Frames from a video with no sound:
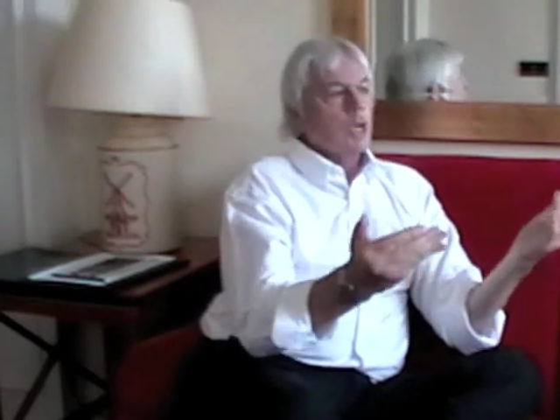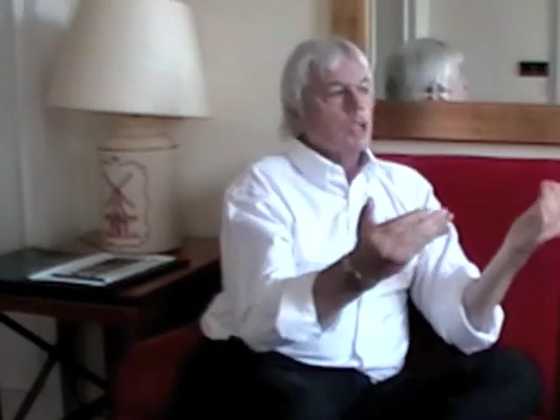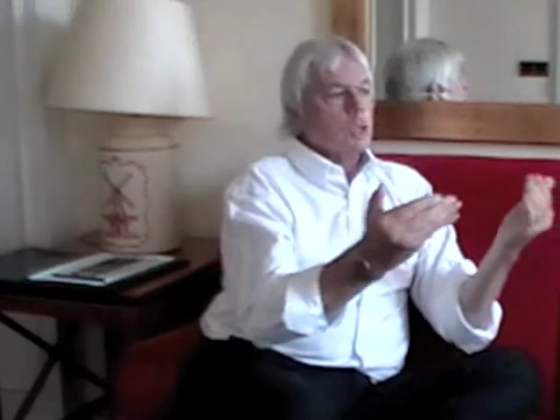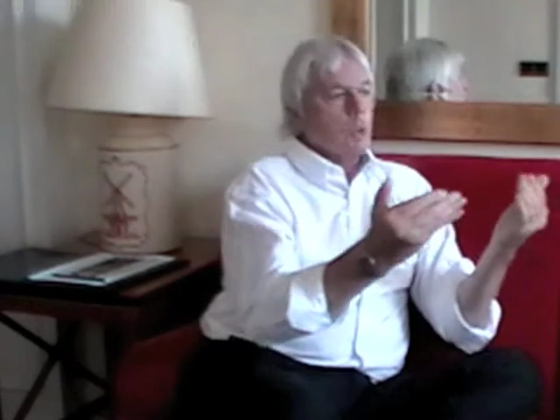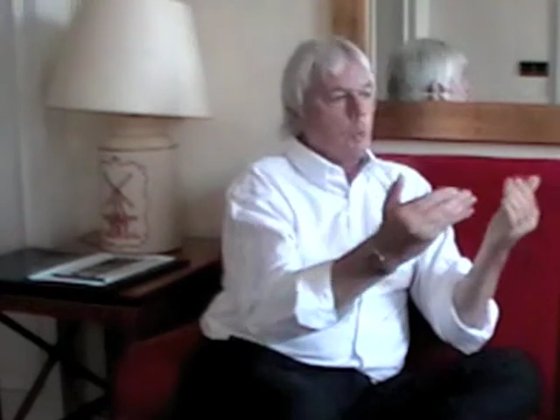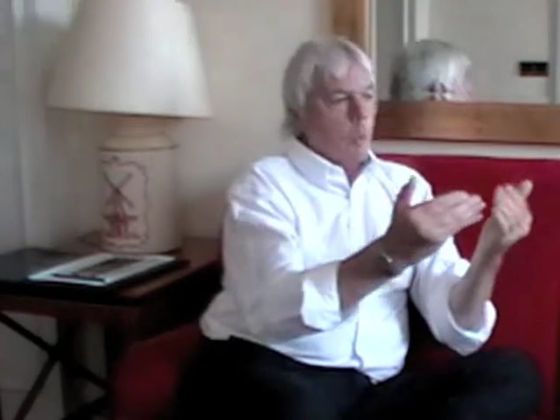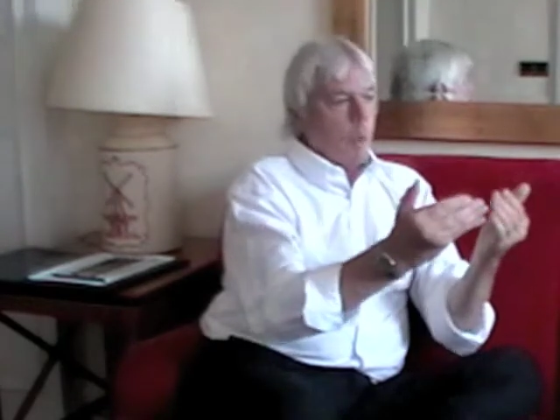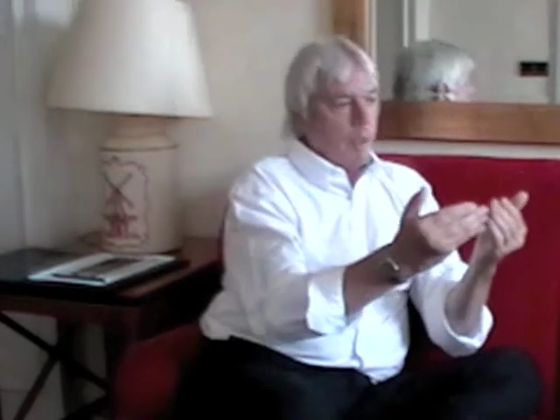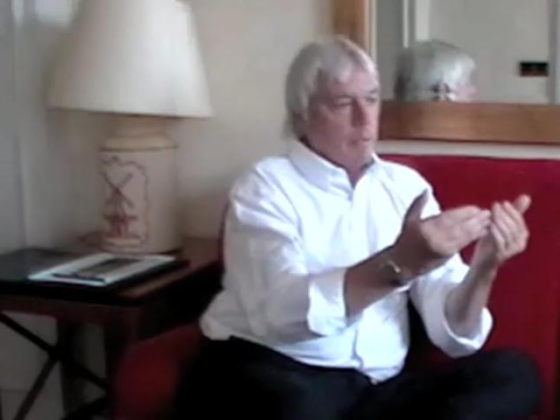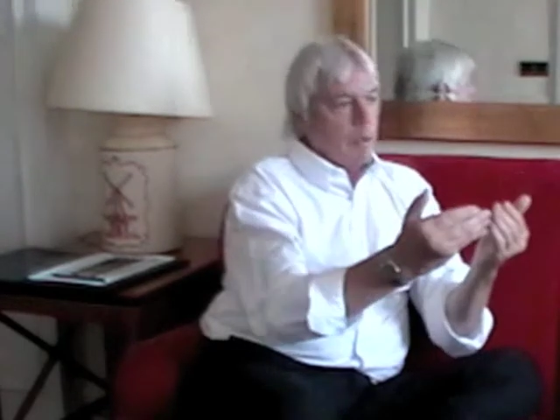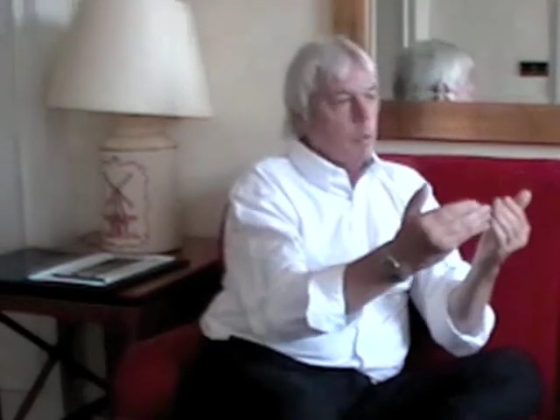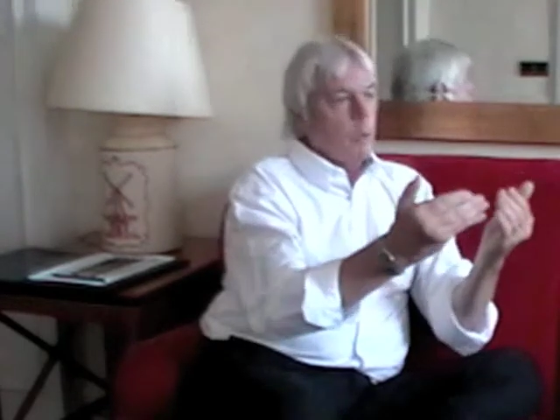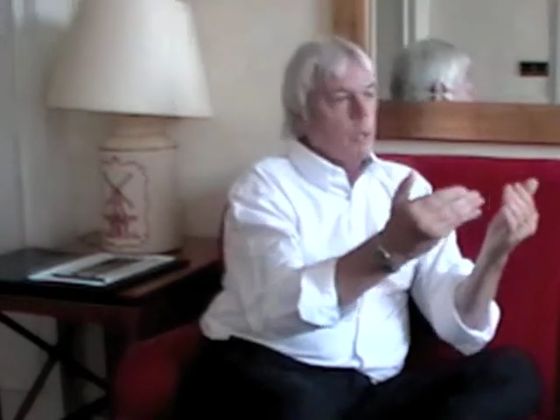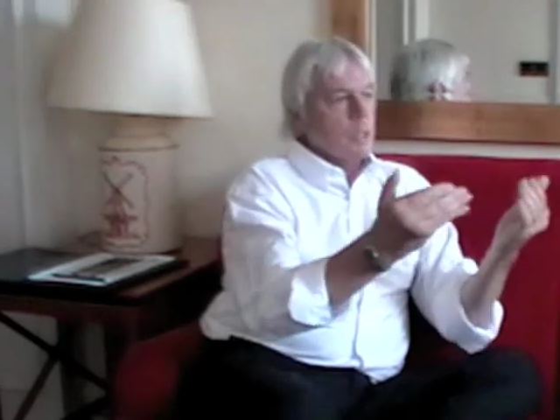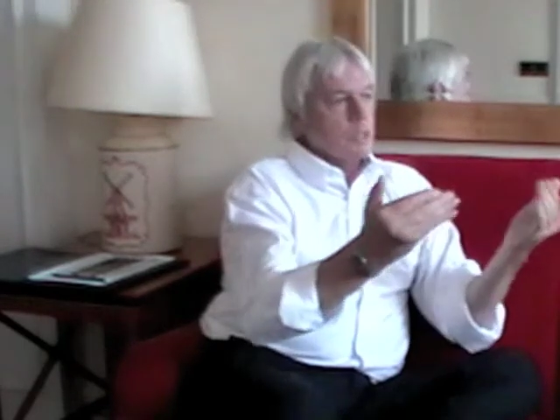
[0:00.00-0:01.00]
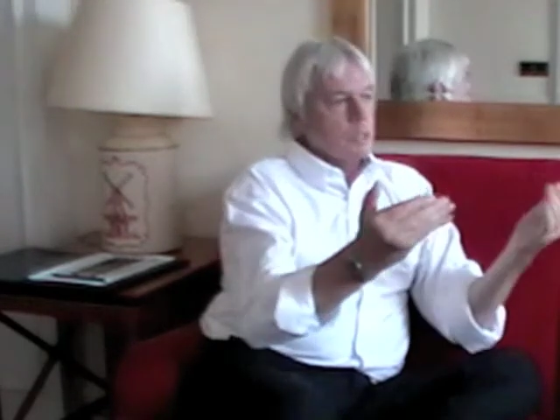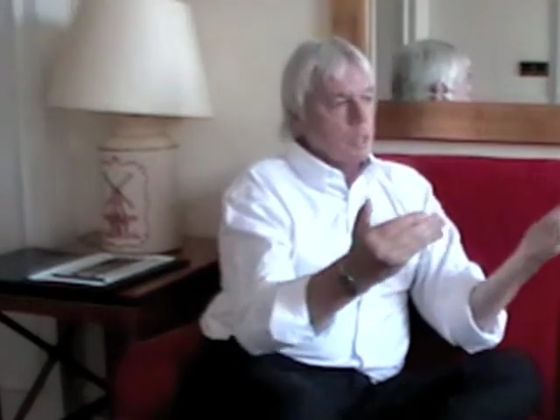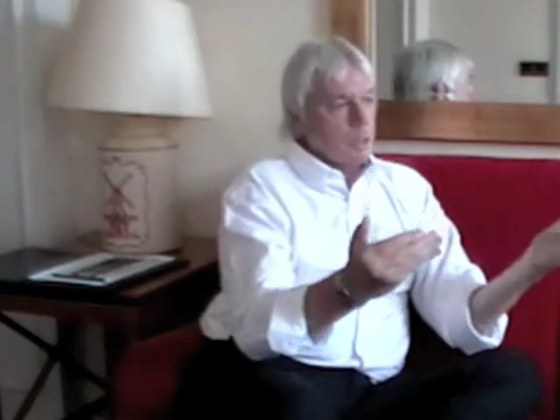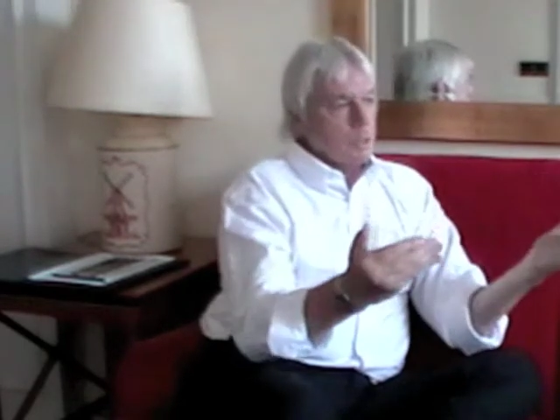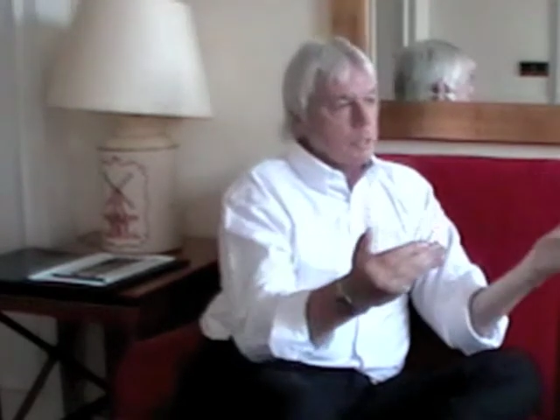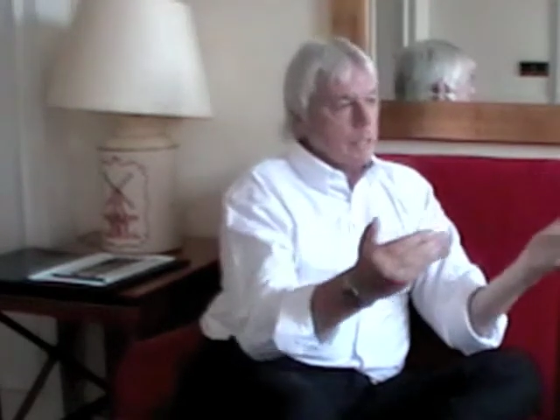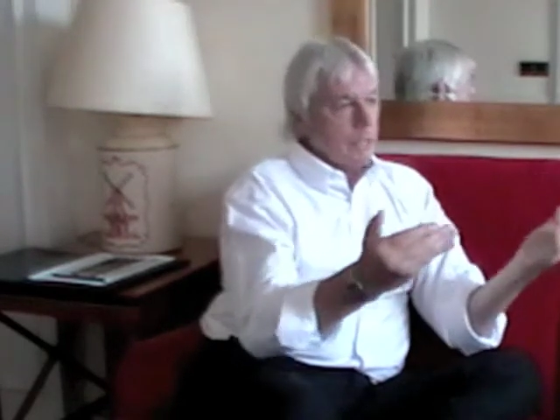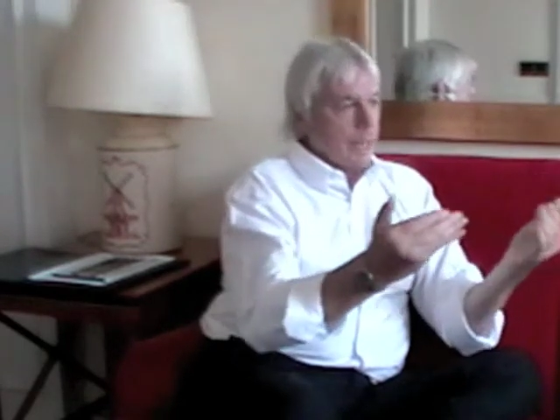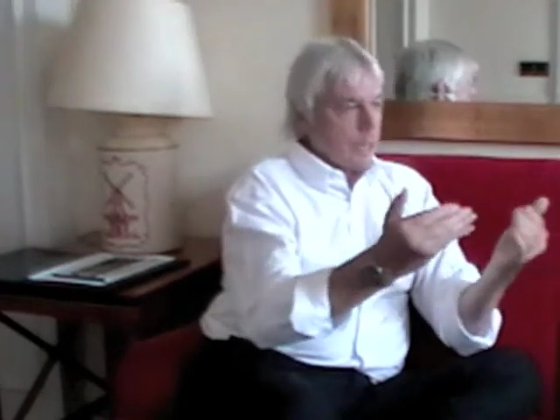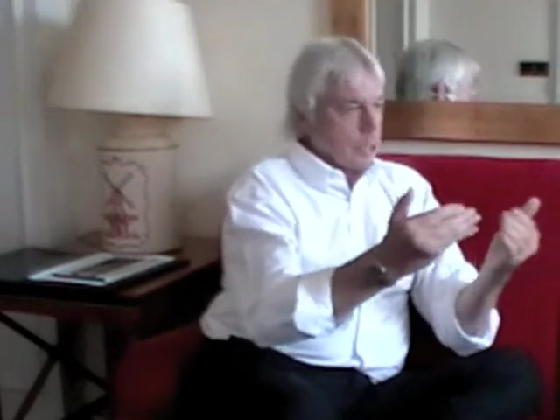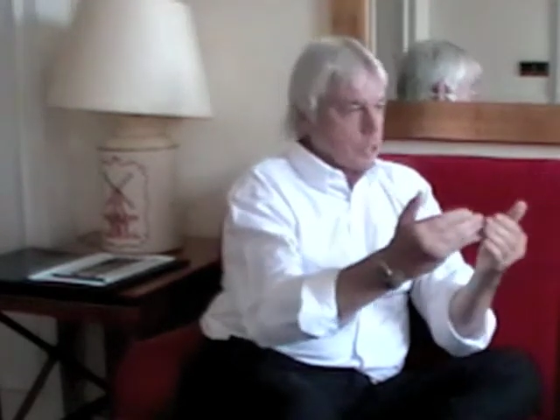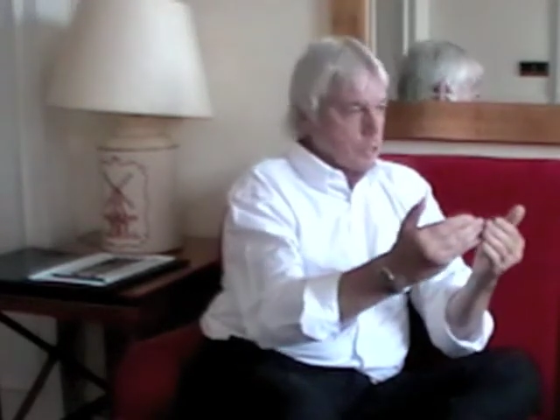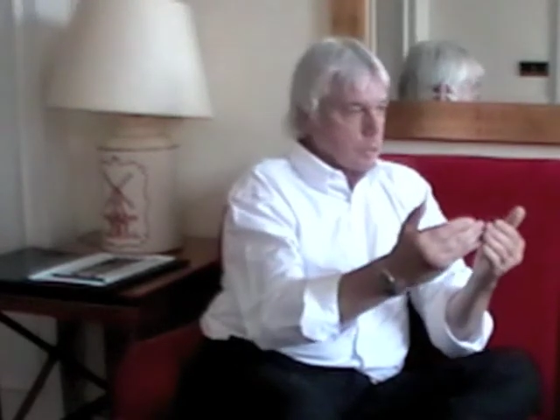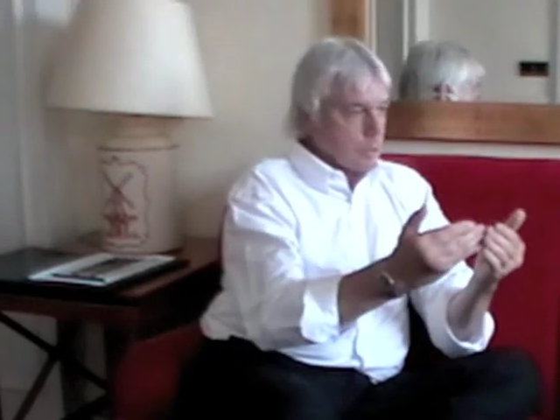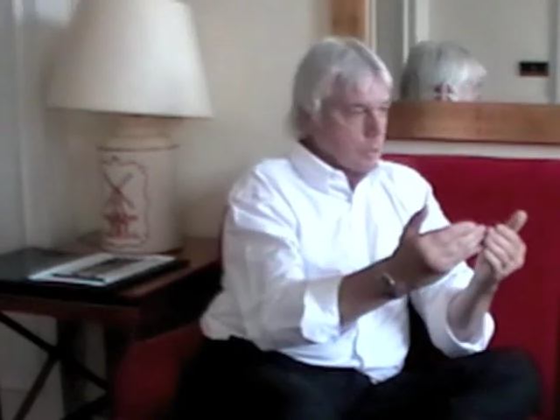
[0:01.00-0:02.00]
So whoever wins those
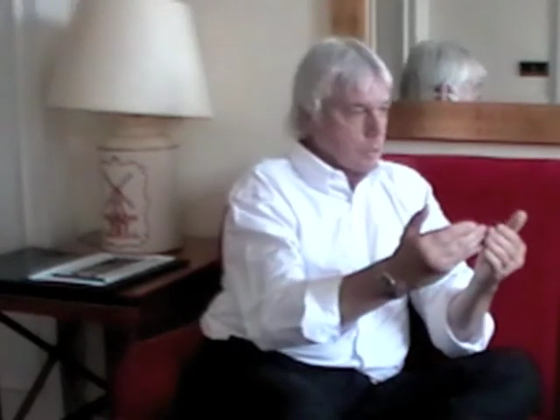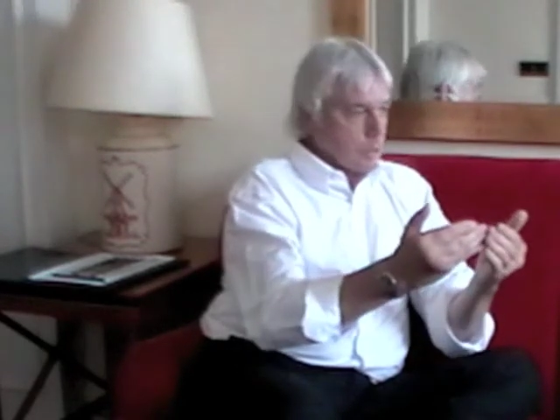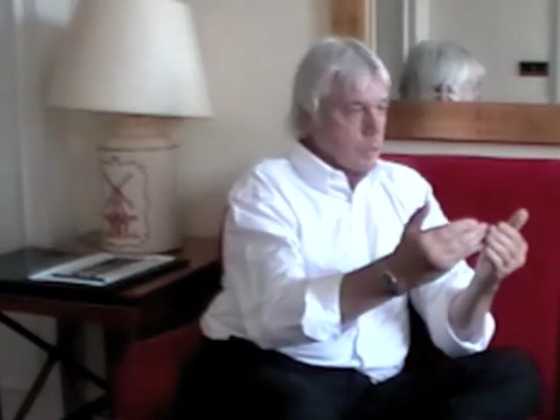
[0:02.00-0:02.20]
elections,